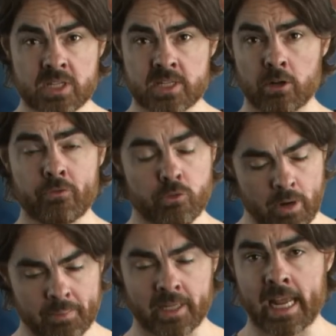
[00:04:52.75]

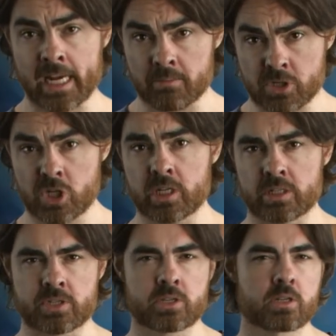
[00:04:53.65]
self-replicating
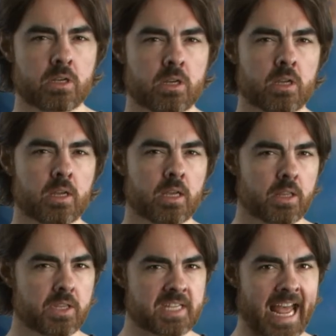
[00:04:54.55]
machines.
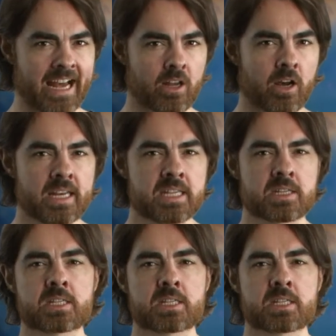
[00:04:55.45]
This outline is